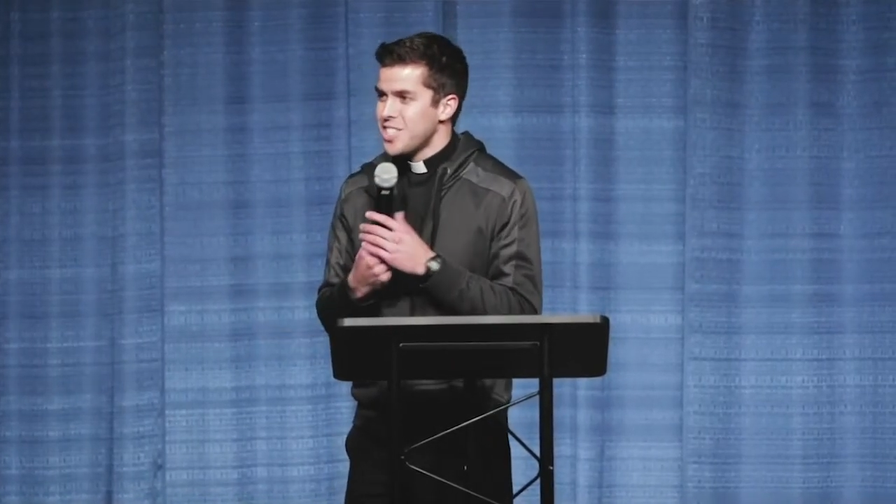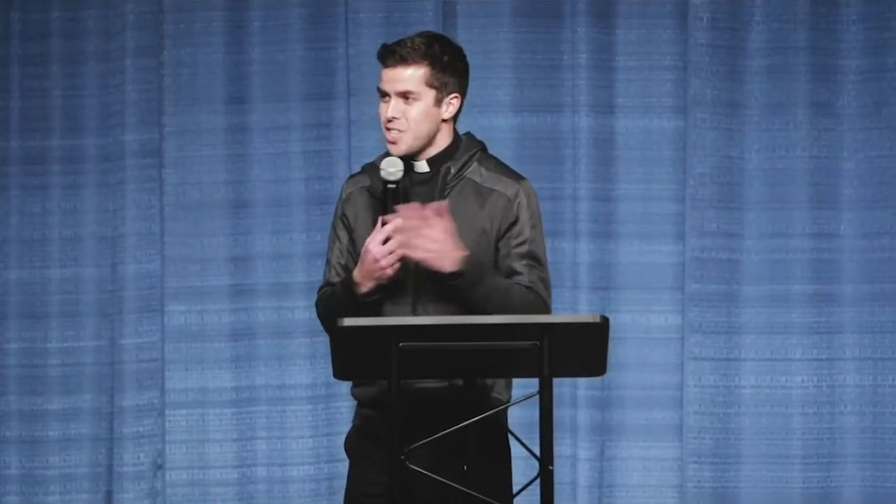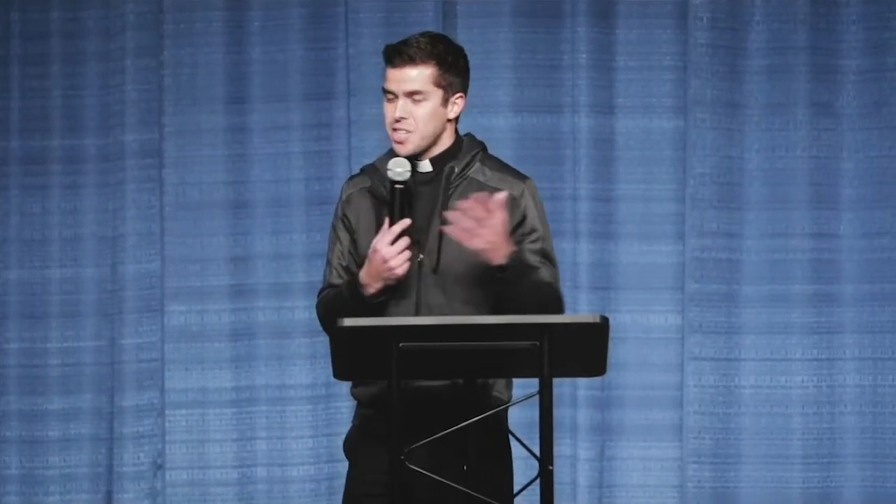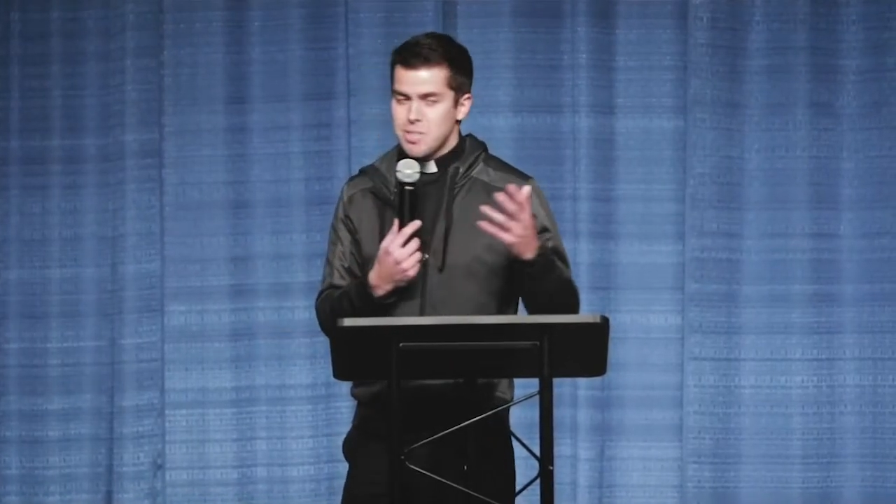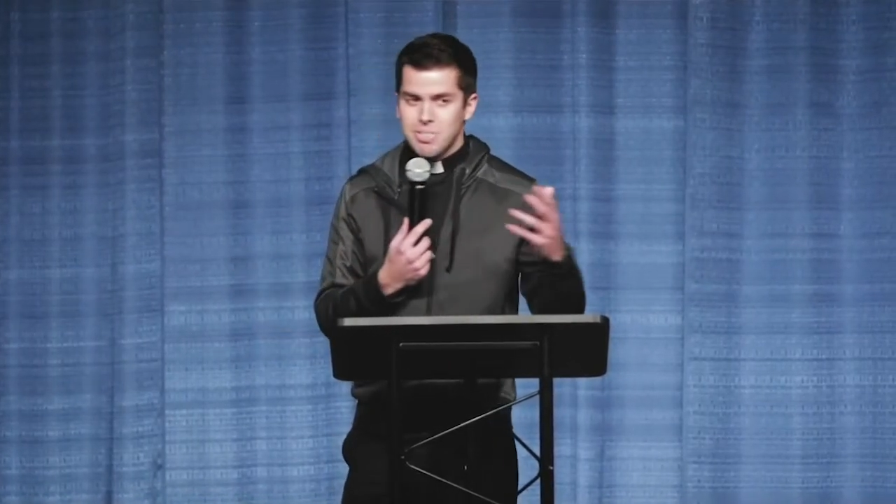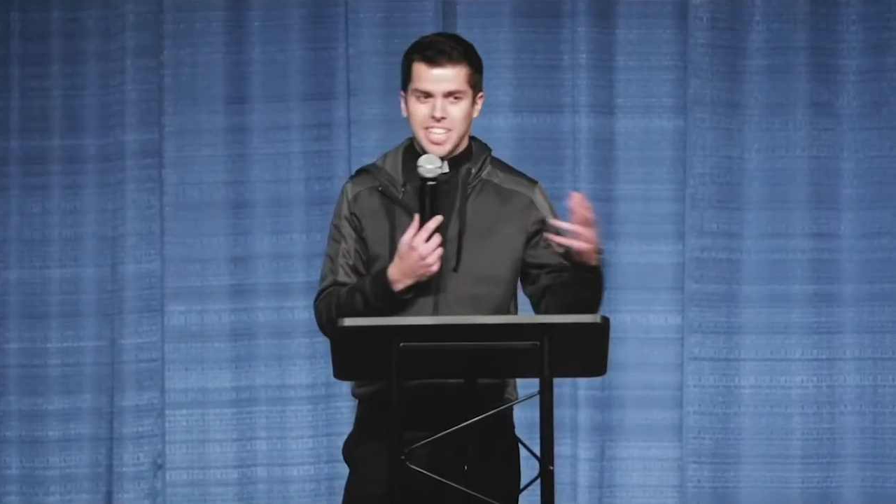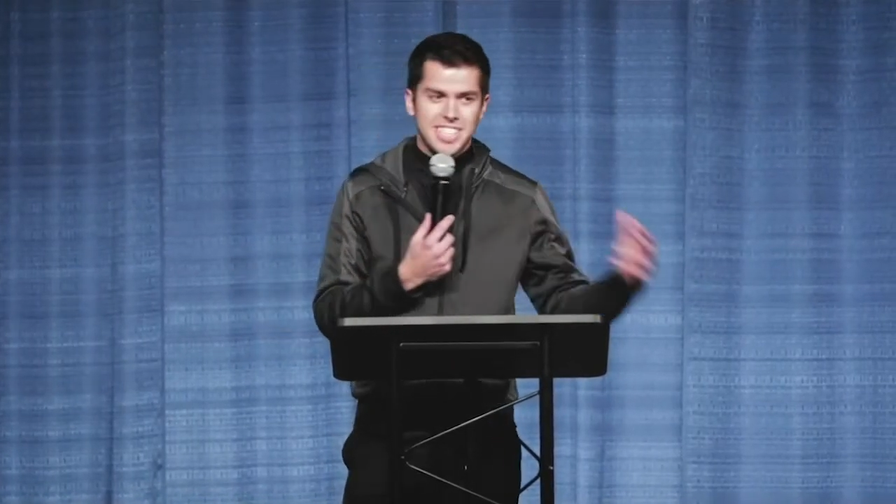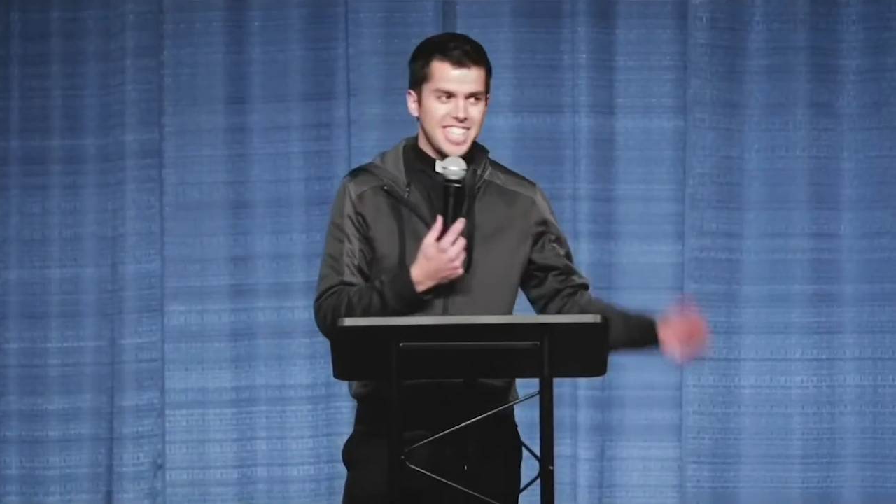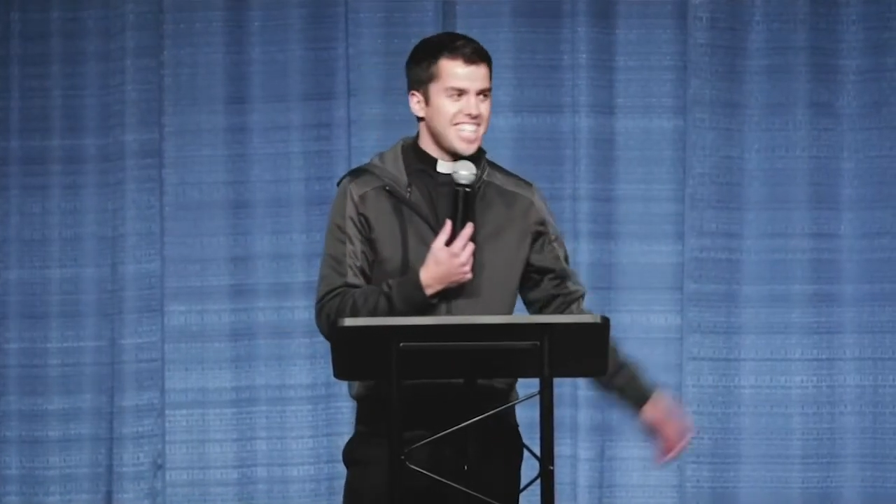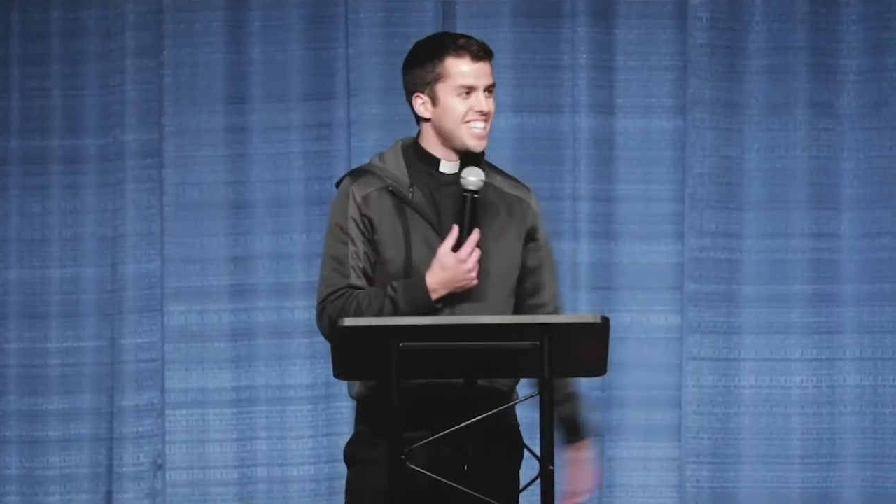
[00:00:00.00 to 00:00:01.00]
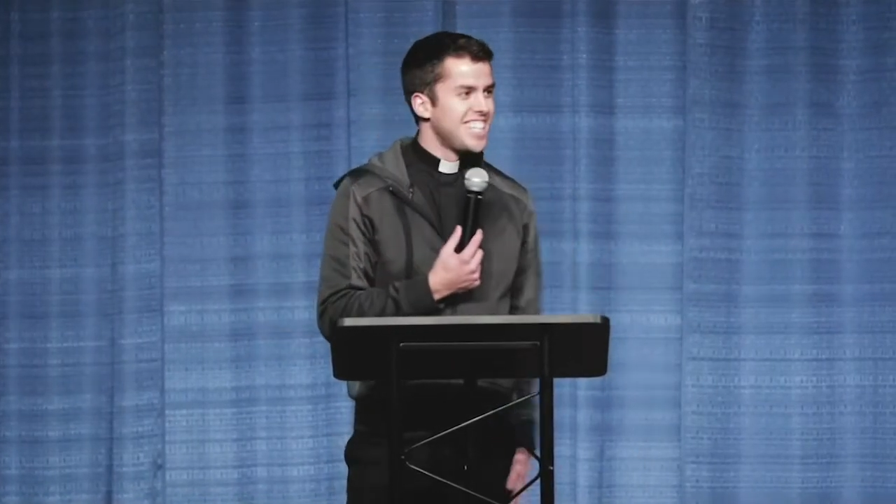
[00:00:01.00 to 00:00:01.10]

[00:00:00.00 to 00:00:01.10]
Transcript: genuflected.